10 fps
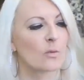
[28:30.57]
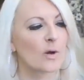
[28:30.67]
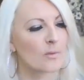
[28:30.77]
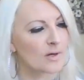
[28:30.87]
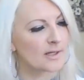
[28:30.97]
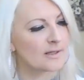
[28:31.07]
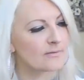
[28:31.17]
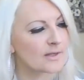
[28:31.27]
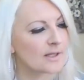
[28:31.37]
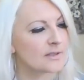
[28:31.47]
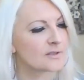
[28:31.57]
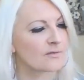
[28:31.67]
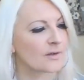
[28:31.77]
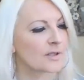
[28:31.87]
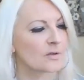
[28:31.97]
Where will I leave the kids
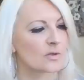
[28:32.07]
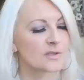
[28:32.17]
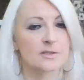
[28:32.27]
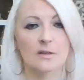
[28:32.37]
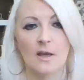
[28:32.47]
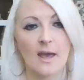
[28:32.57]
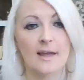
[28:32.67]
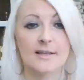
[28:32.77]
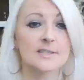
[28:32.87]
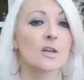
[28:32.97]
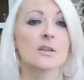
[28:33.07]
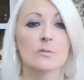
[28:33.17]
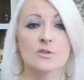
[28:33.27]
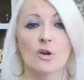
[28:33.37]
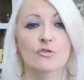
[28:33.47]
if I do this? That's all that
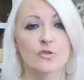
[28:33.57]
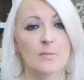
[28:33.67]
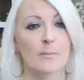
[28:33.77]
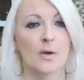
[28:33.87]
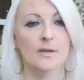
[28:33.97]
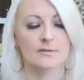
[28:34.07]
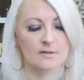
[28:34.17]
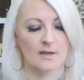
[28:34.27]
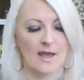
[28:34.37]
was going through my mind.